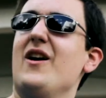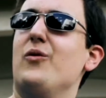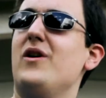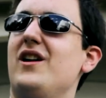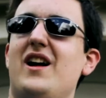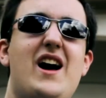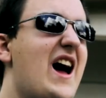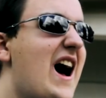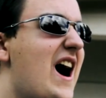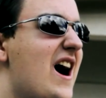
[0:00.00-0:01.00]
Well,
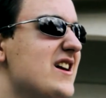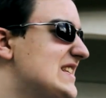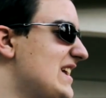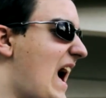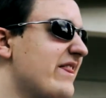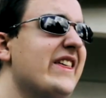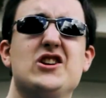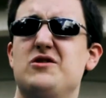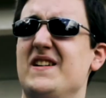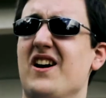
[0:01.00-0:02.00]
honestly, I think
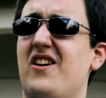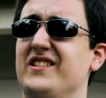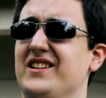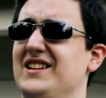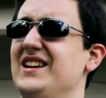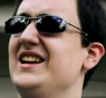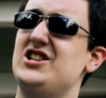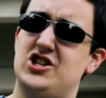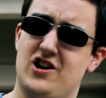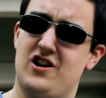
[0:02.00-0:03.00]
it should be called
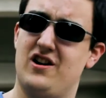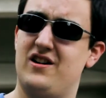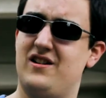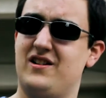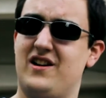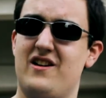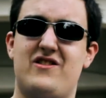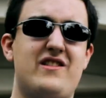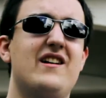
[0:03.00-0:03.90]
nature, because